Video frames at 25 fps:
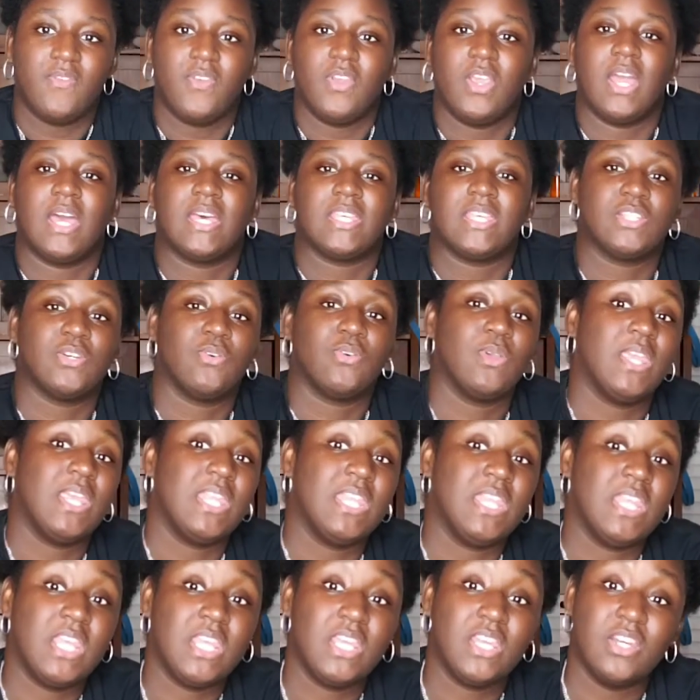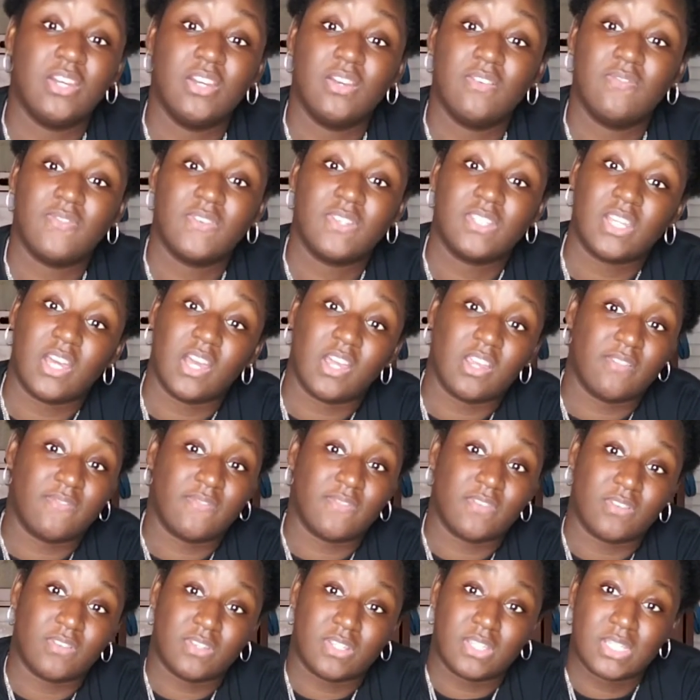if you guys know any good
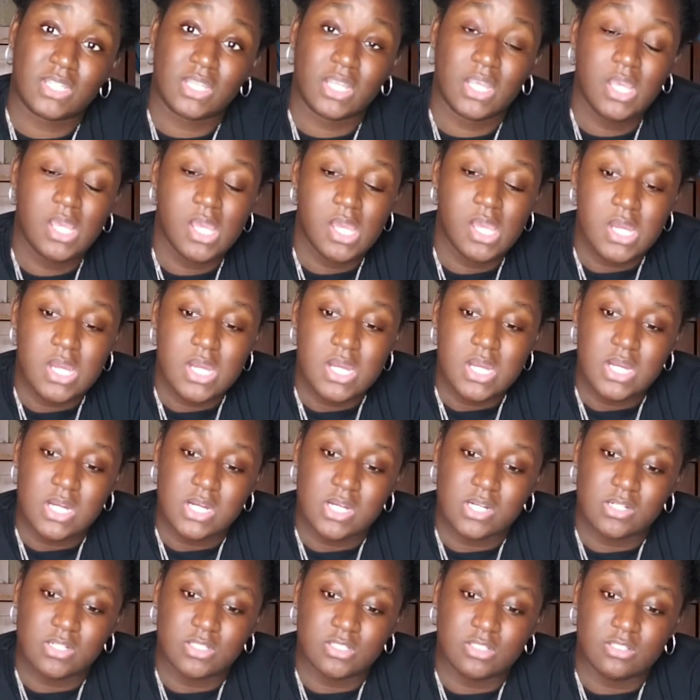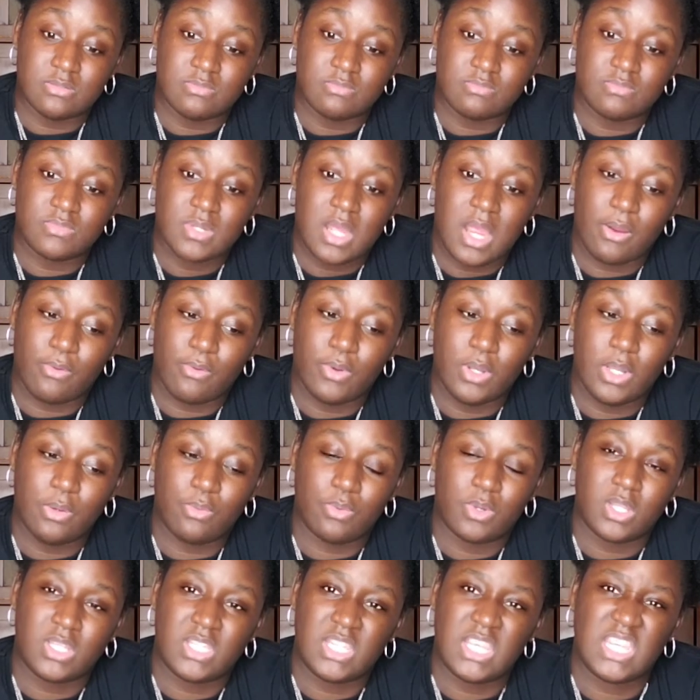photographers, um, I
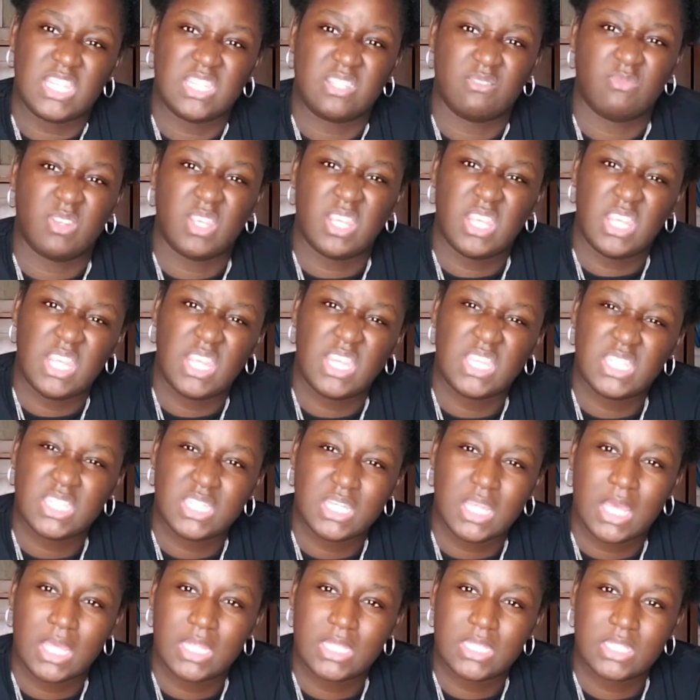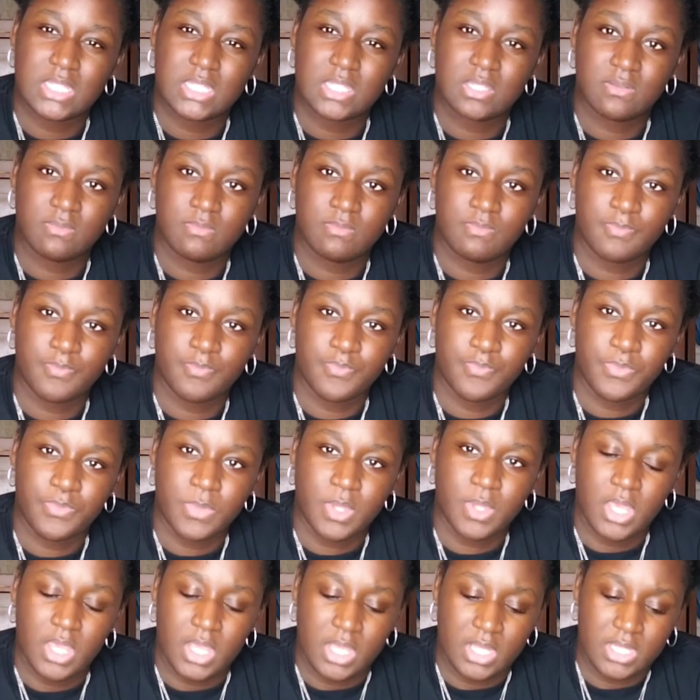really want to take some headshots
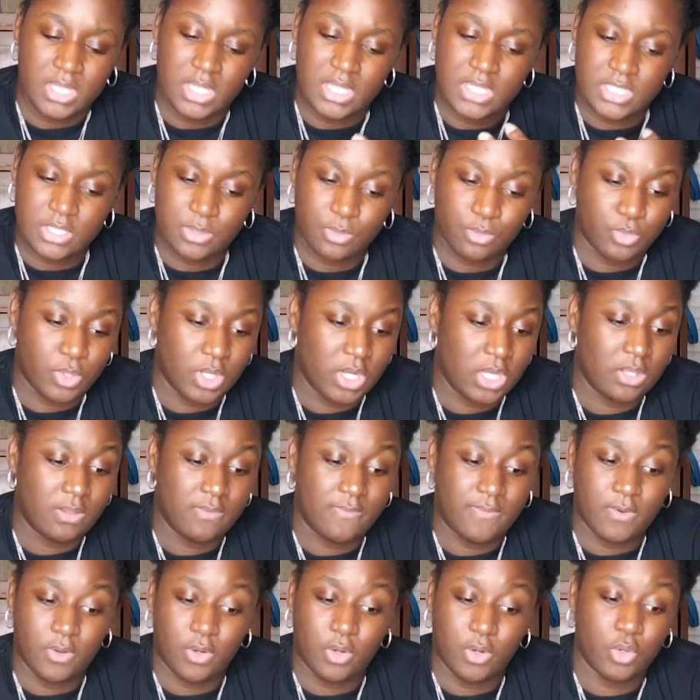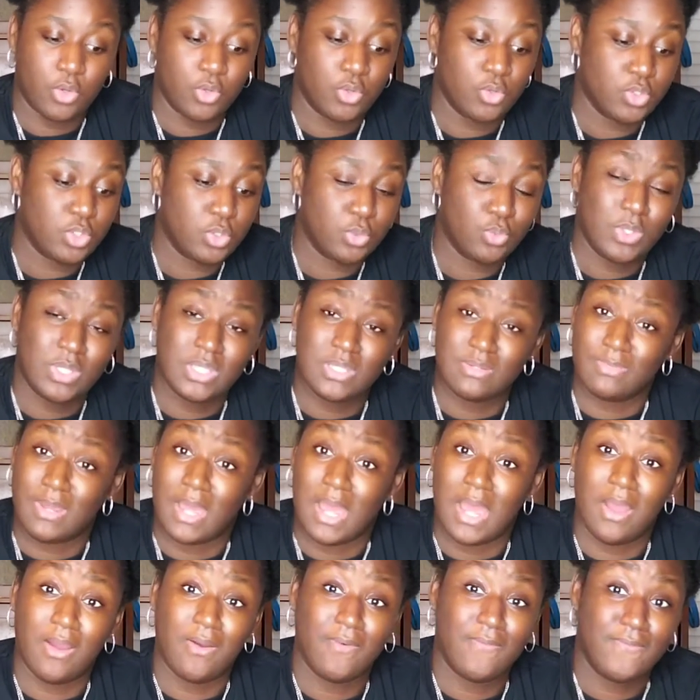and then some regular photos,
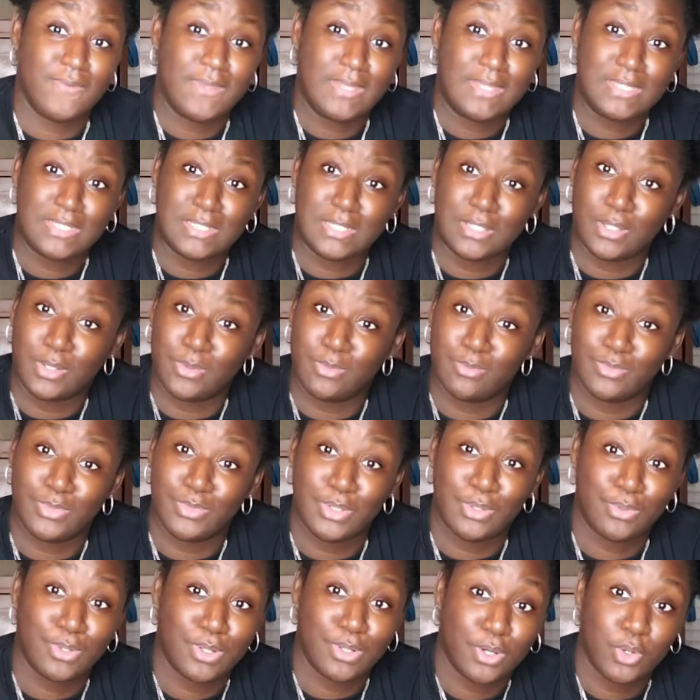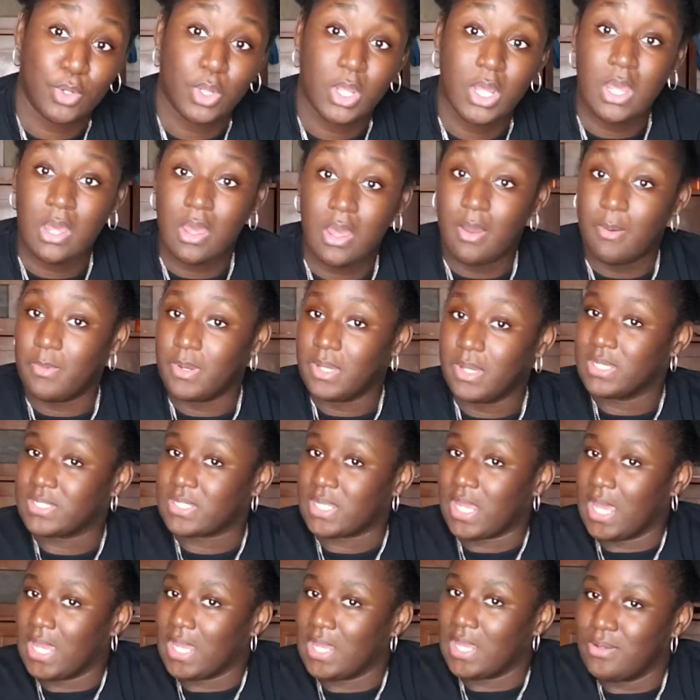switch my outfits up, you know,
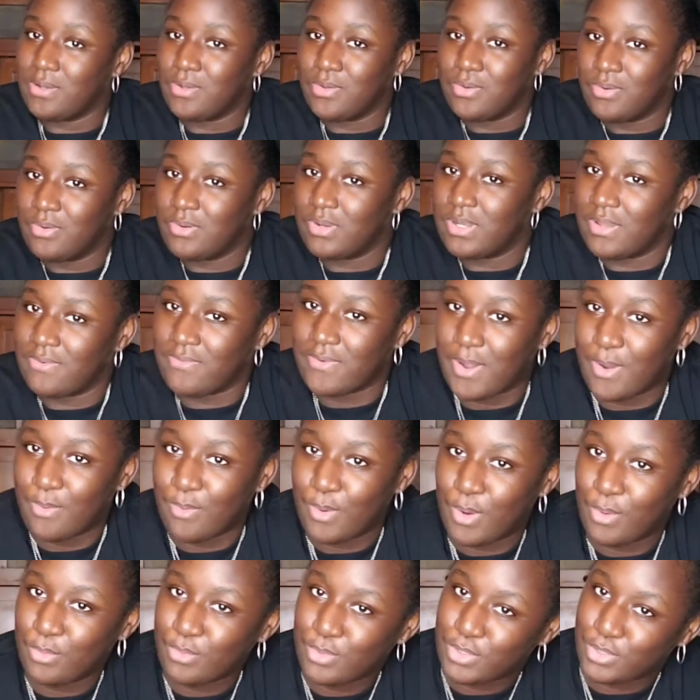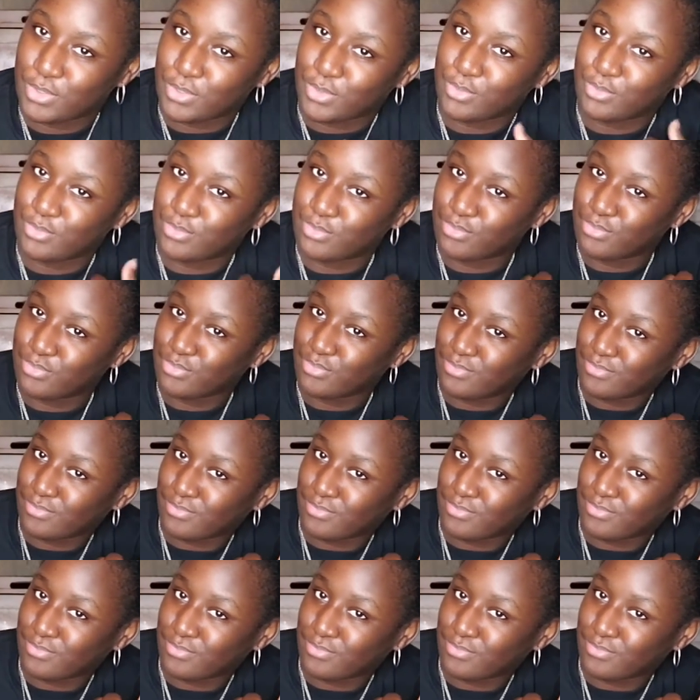because I can do it if I want to.